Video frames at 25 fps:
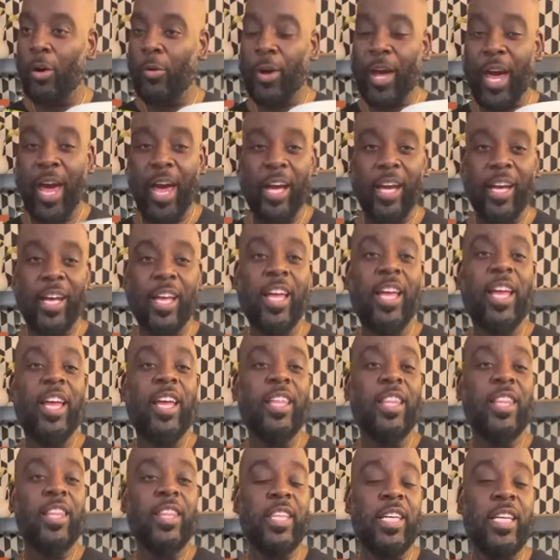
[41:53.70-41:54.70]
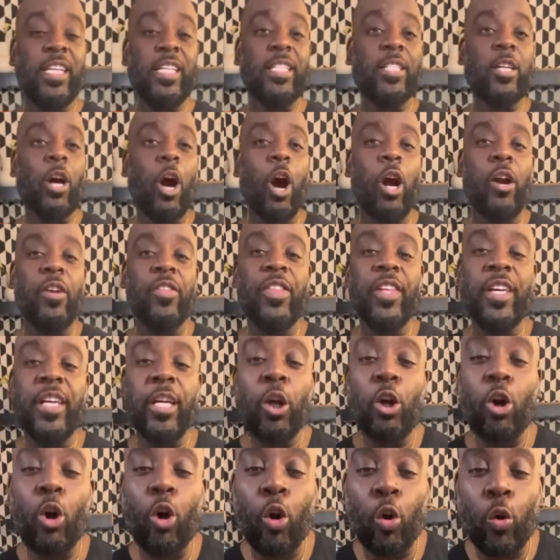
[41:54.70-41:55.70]
okay? These are
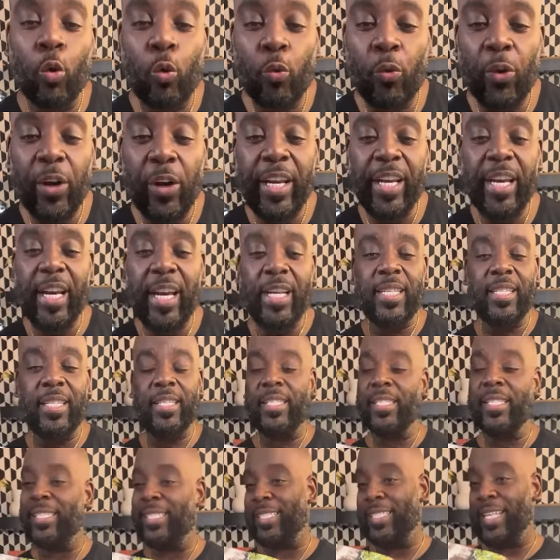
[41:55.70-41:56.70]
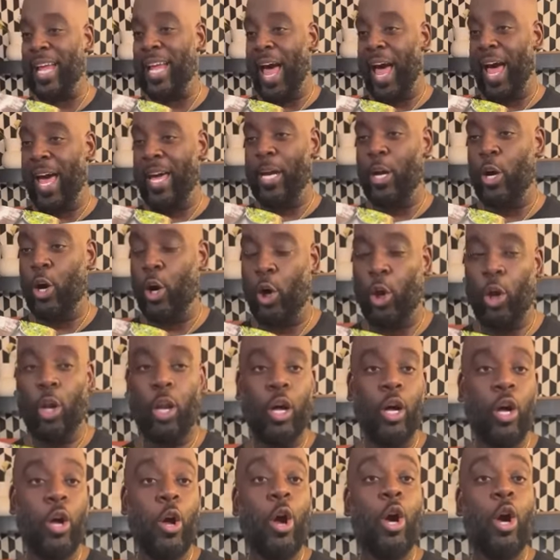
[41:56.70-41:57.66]
the Korean style